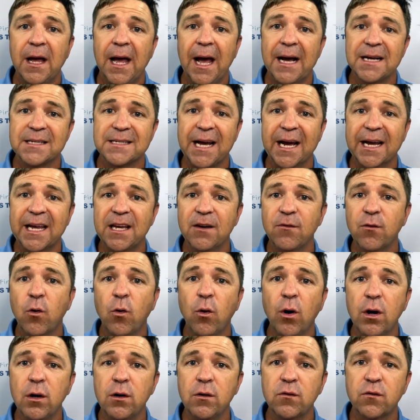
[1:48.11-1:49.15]
as I give
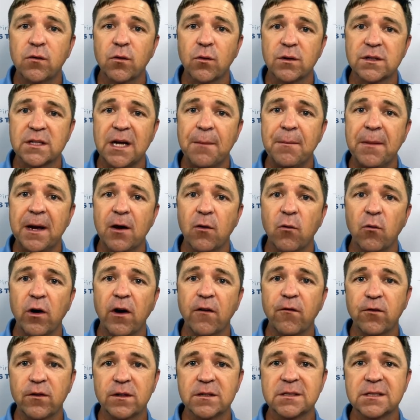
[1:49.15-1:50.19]
quotes or as I make
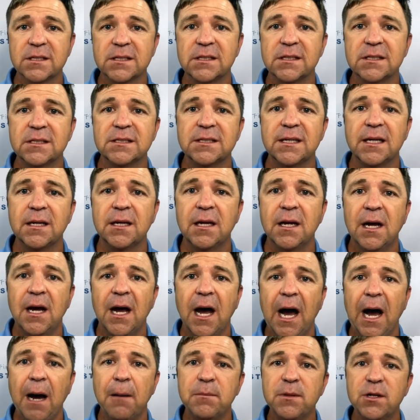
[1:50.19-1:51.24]
references, that
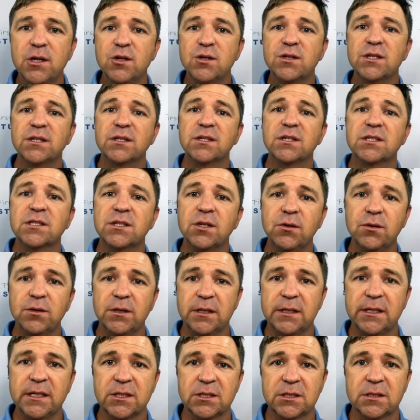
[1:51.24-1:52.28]
I'm using the
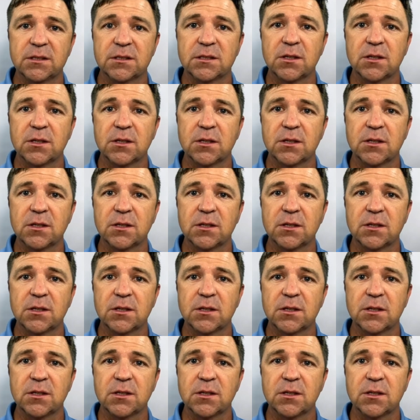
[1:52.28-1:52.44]
student edition.